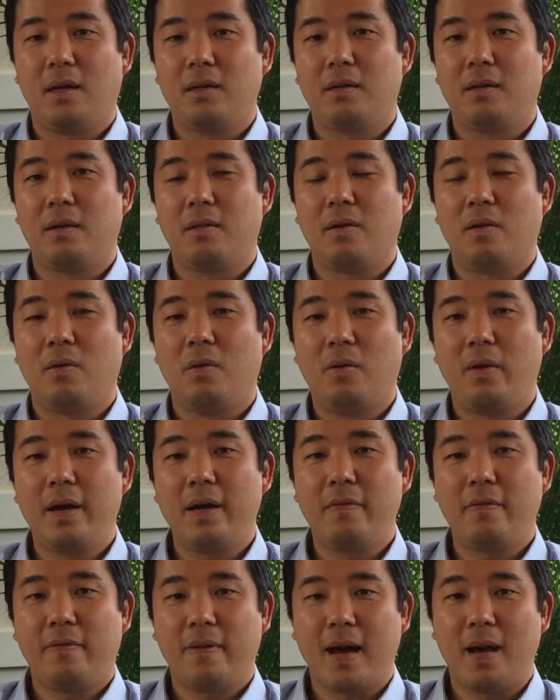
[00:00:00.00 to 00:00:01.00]
under the
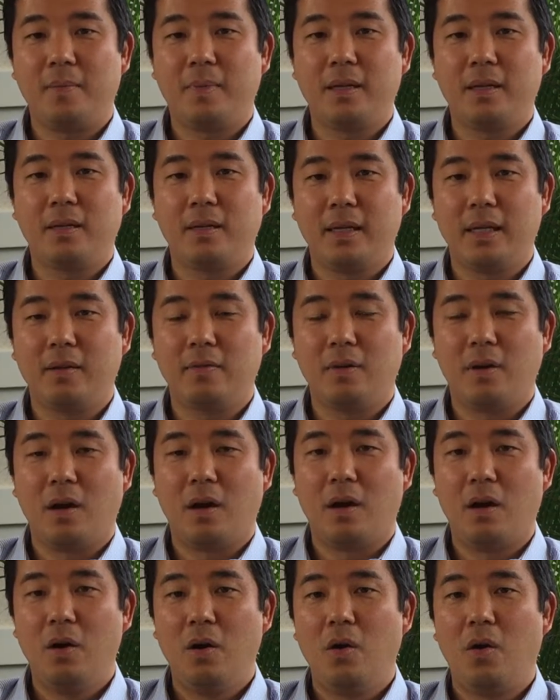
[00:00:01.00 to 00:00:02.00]
Hawaii Family Leave
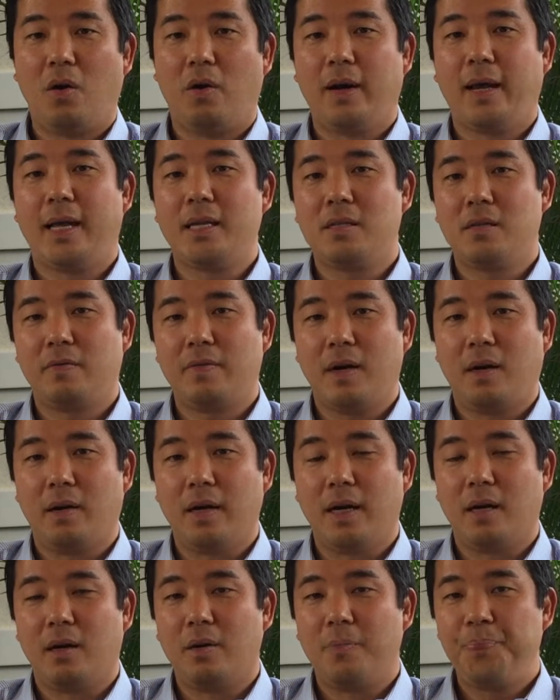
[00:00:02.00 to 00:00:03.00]
Law, or
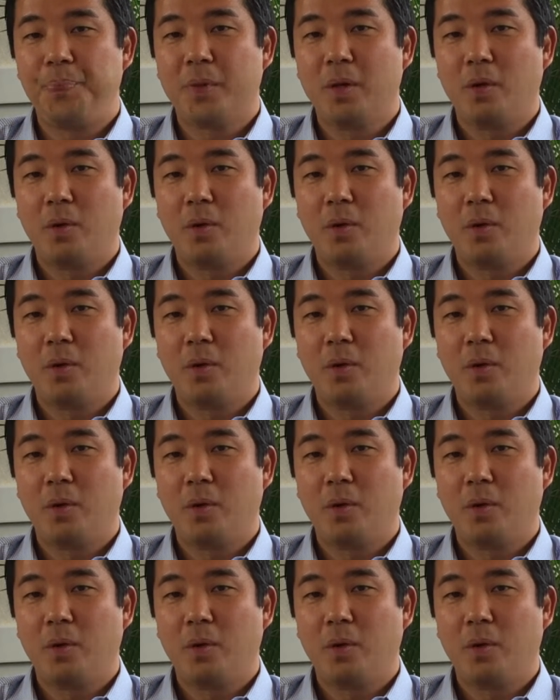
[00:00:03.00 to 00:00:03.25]
HFLL,